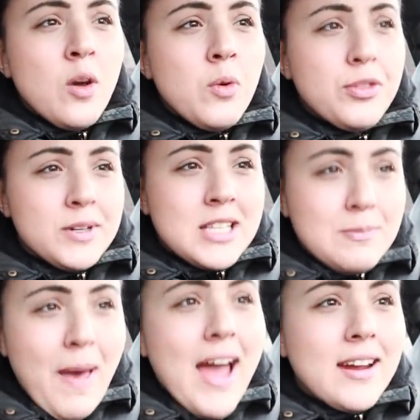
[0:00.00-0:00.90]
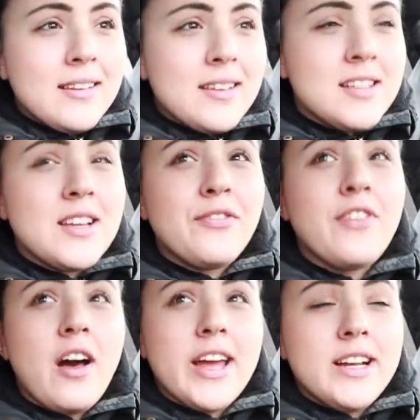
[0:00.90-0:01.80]
with respect, is it
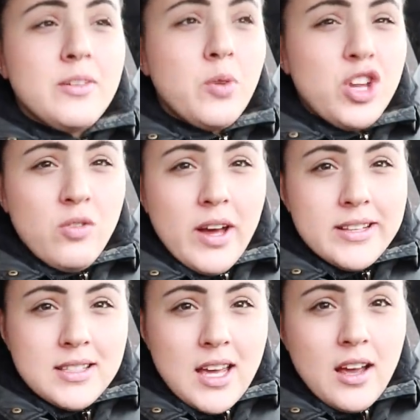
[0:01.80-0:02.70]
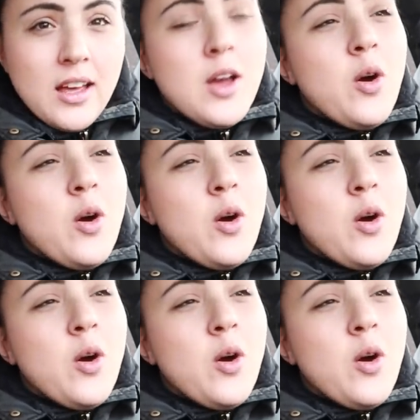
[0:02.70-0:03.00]
fine? What do you guys think?